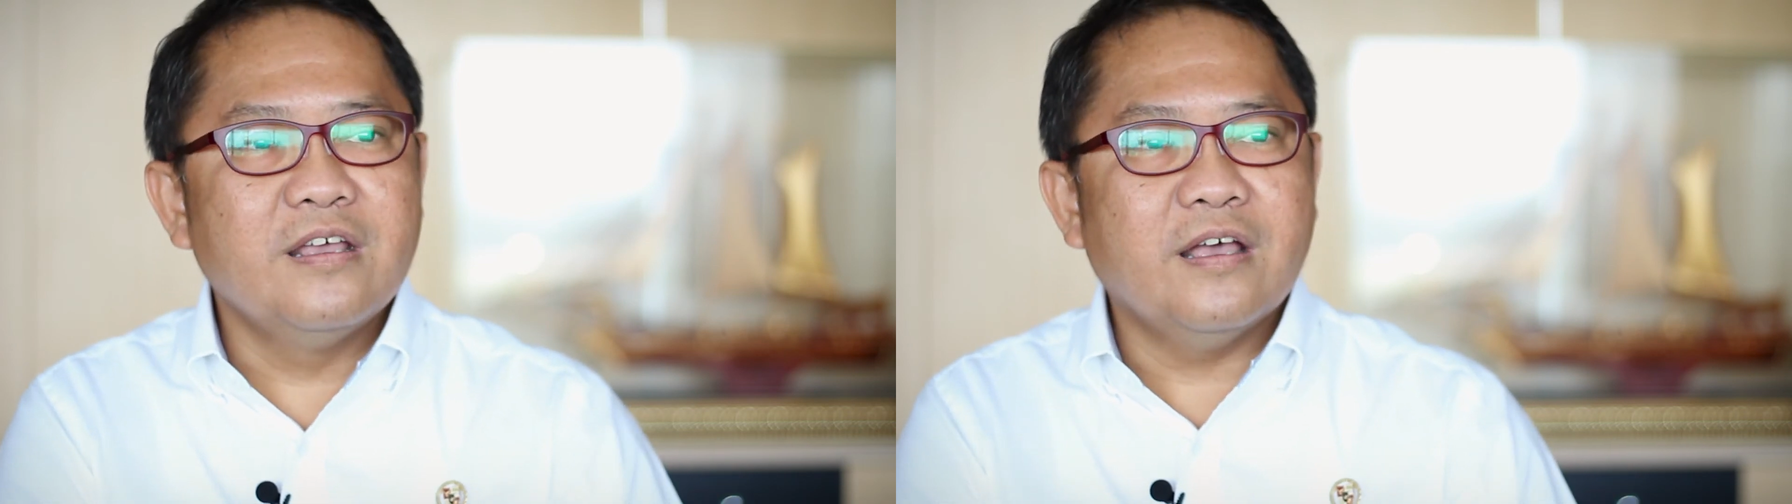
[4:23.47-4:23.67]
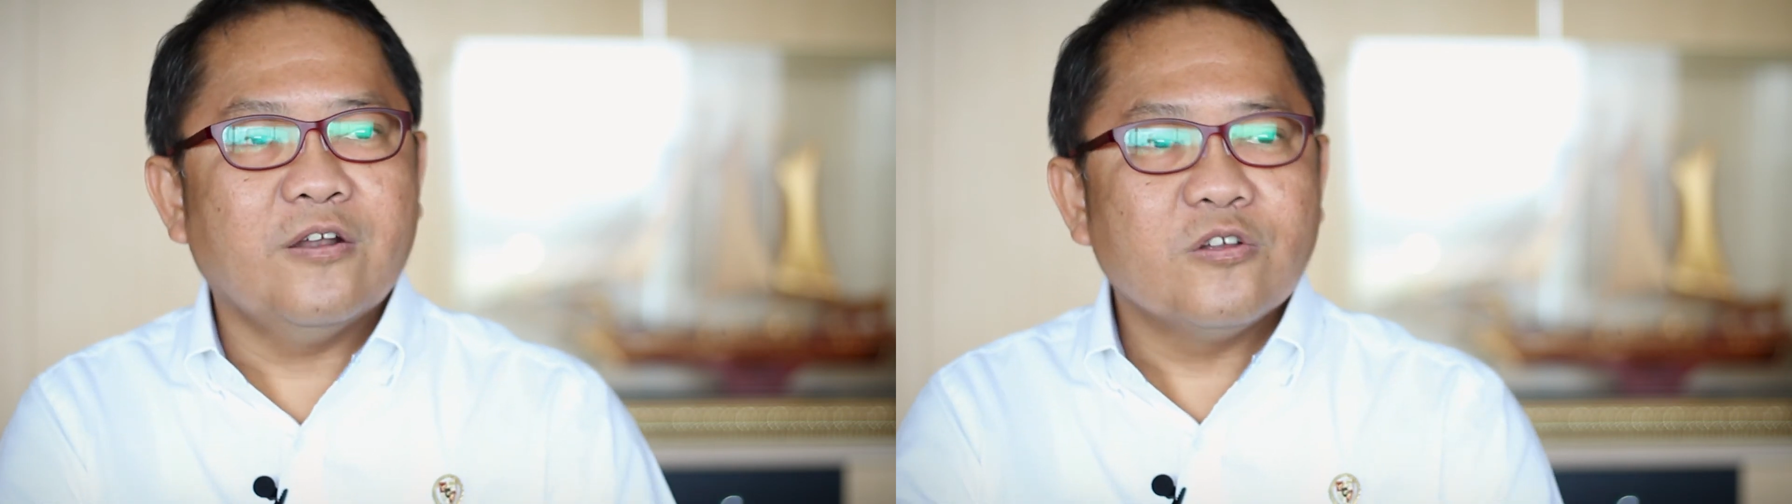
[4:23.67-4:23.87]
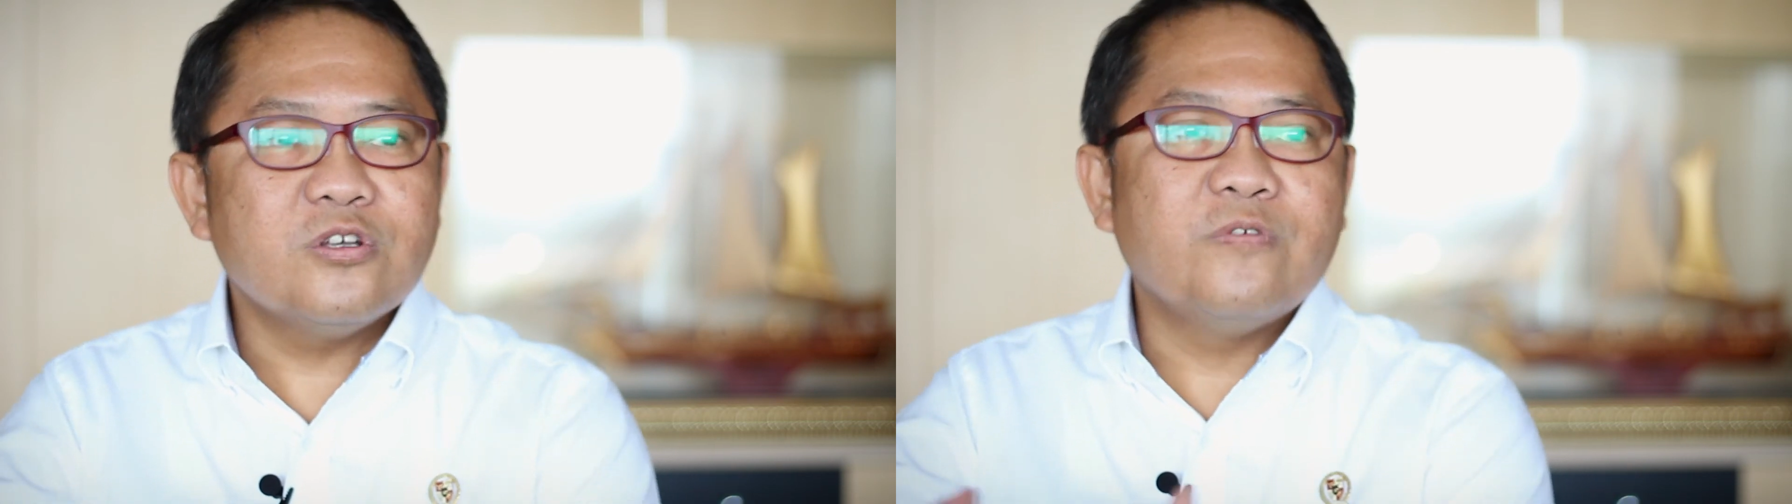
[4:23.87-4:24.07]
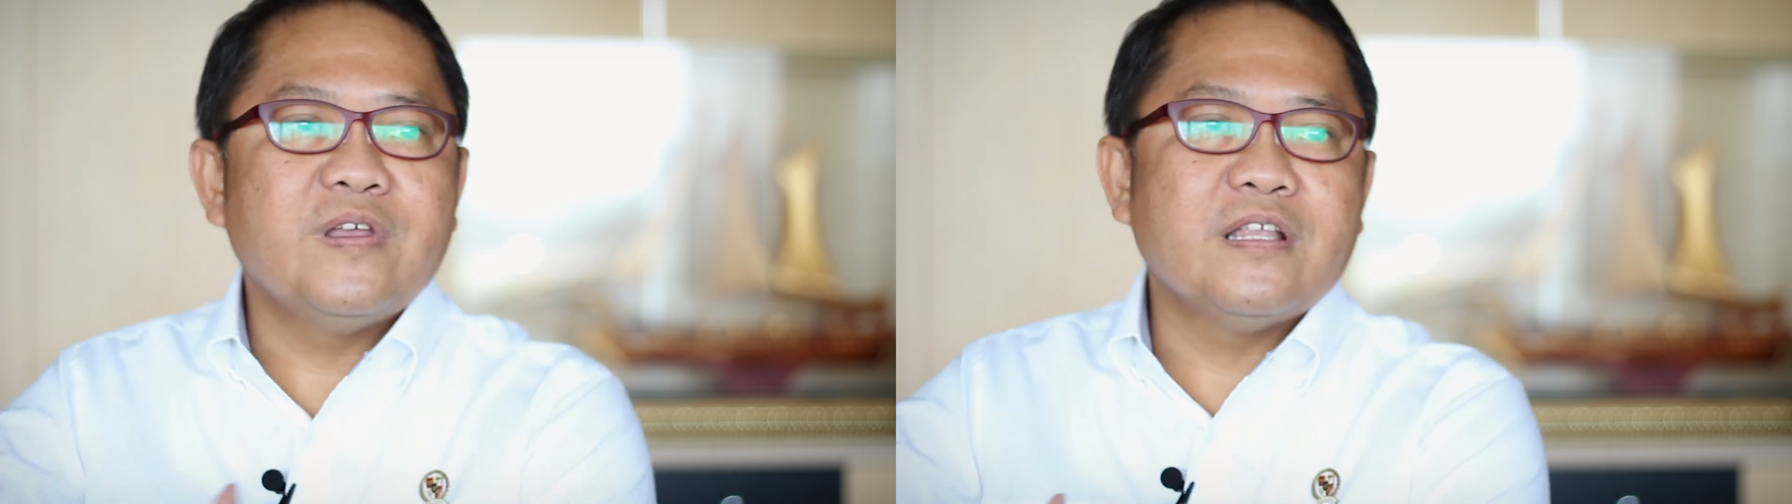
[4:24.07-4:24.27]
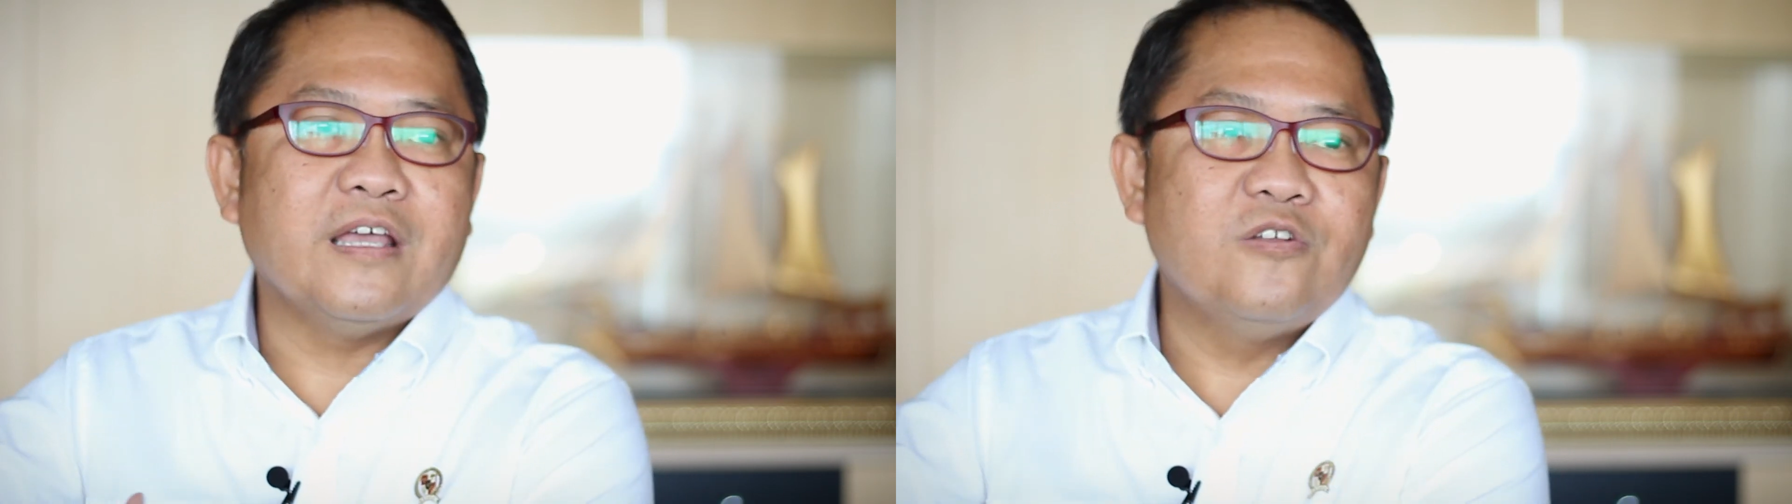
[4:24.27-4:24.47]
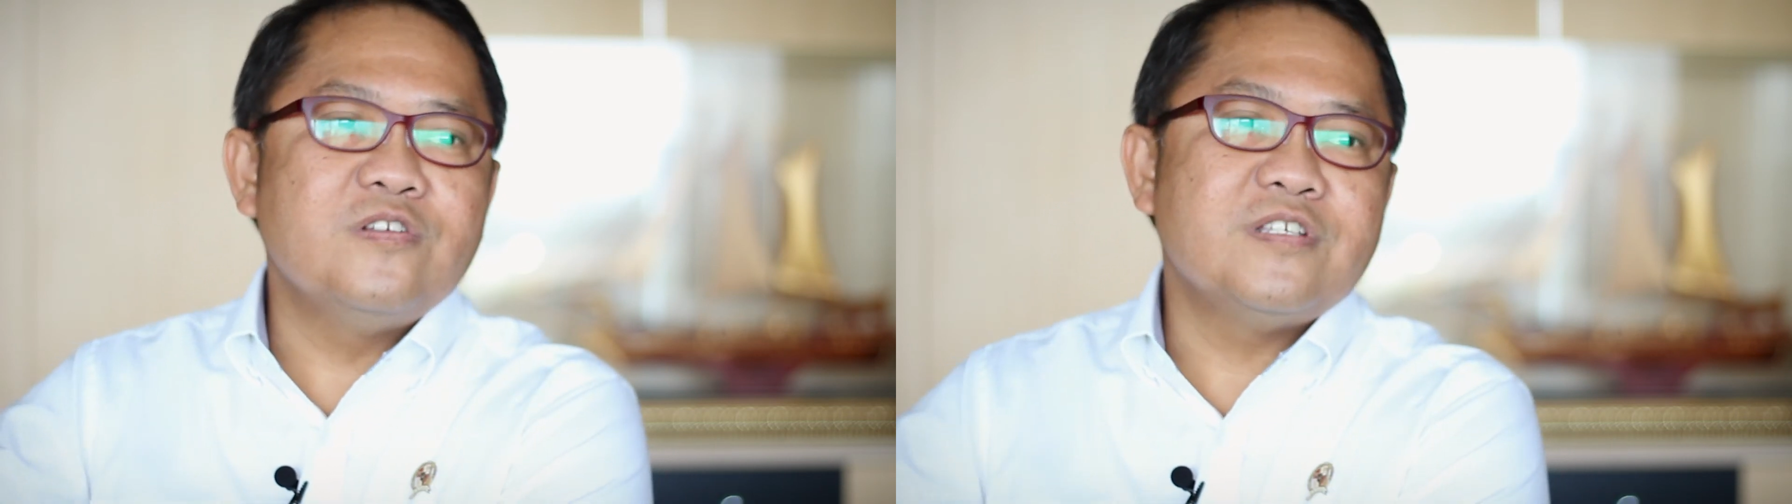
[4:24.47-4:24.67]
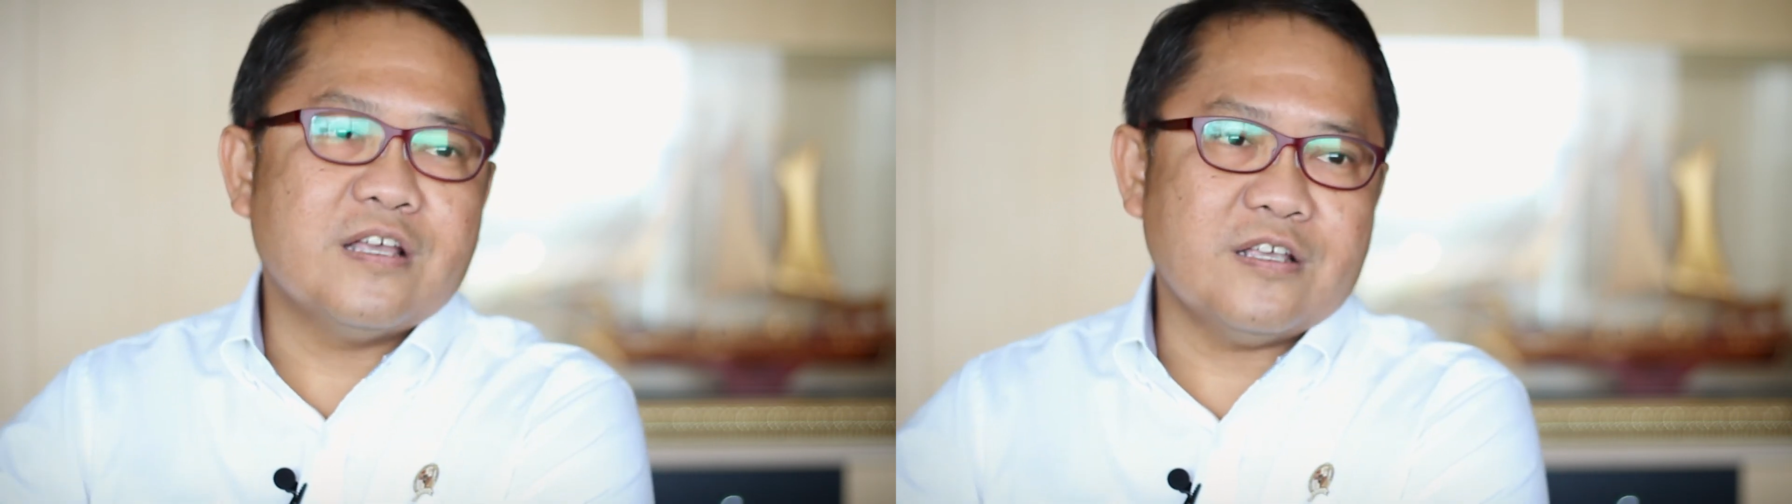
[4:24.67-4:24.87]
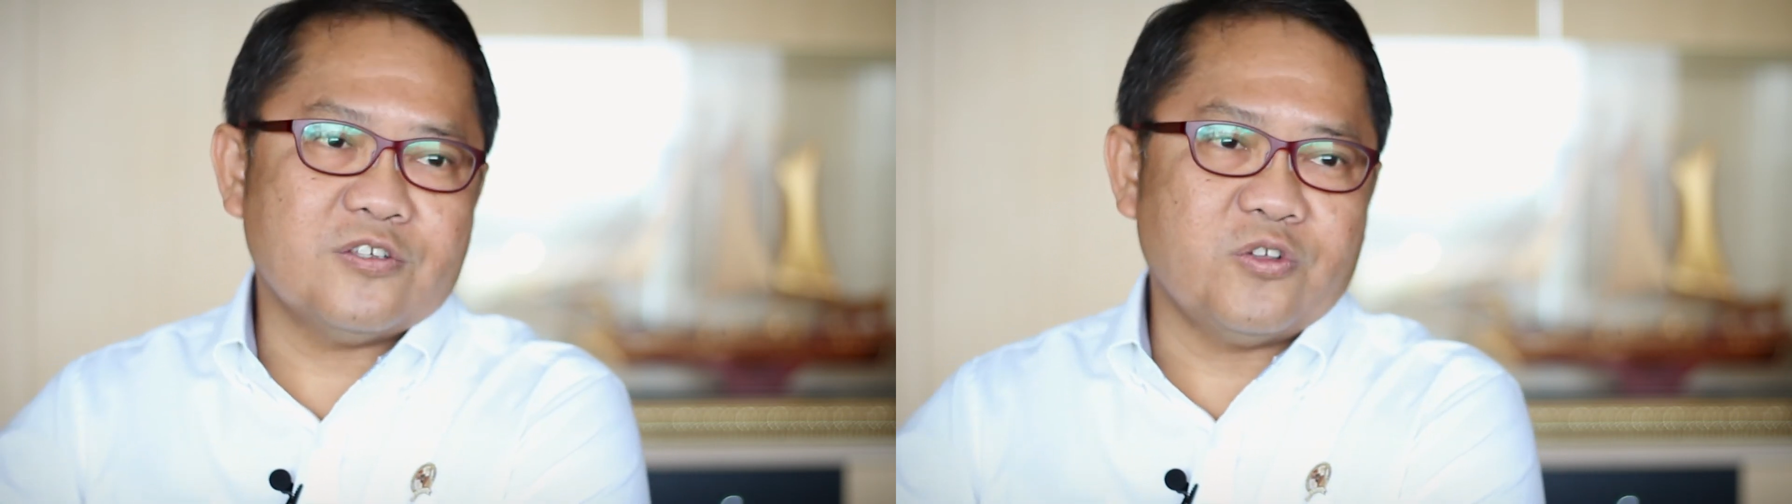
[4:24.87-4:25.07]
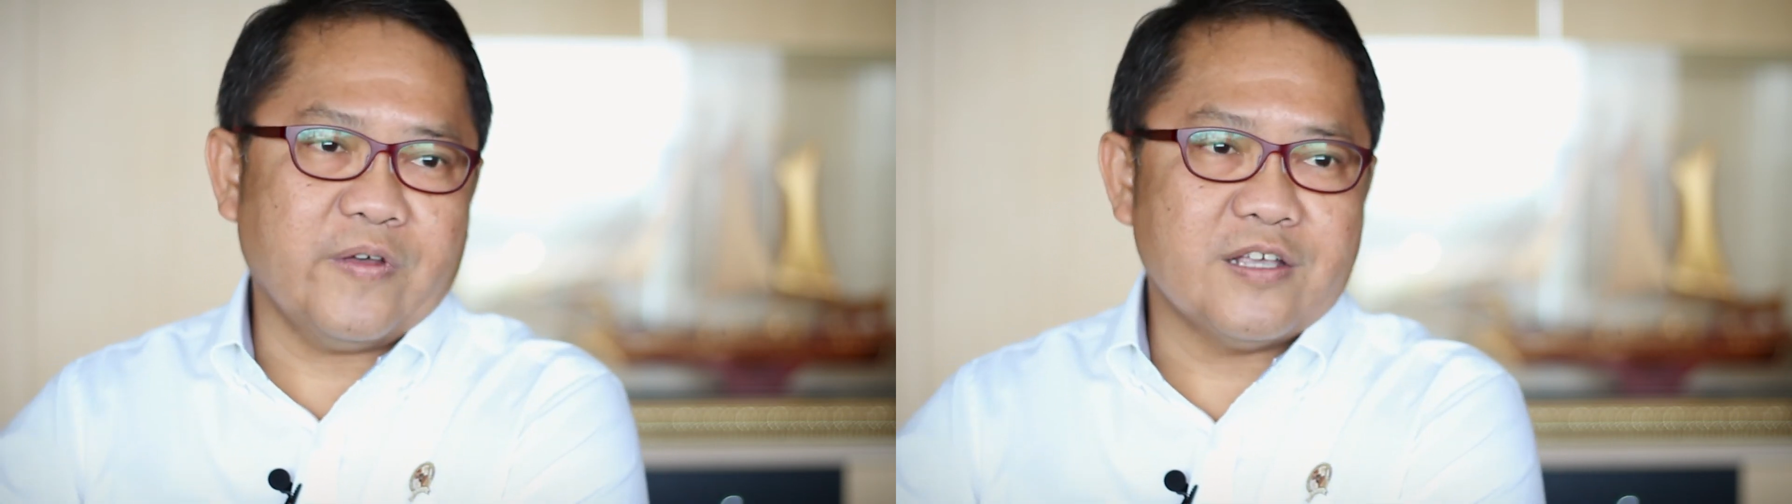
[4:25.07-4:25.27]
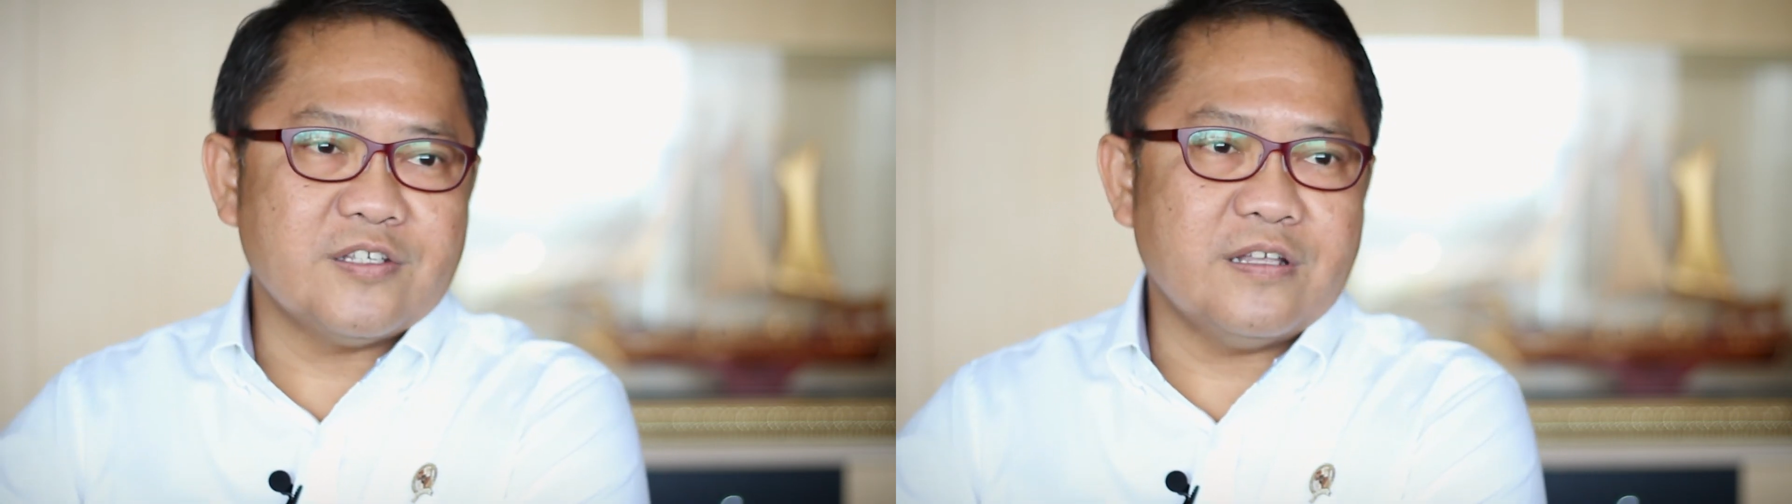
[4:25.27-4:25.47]
and also with the Indonesia Stock
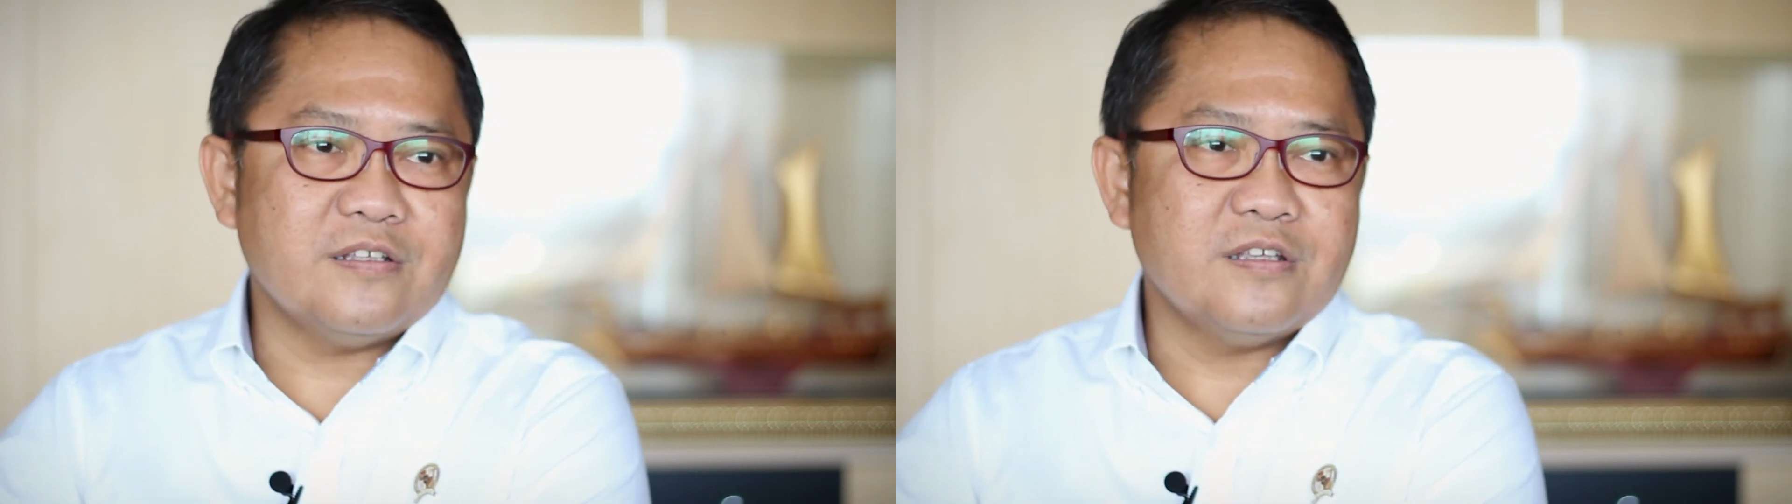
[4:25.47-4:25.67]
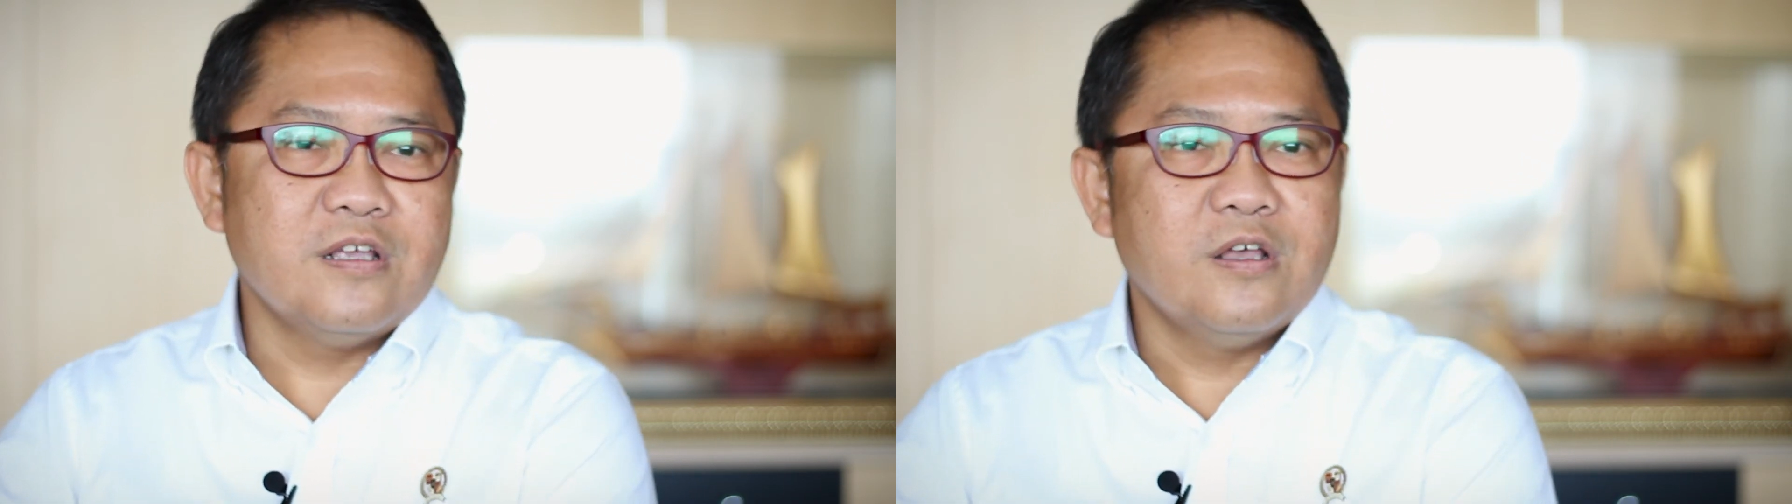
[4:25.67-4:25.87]
Exchange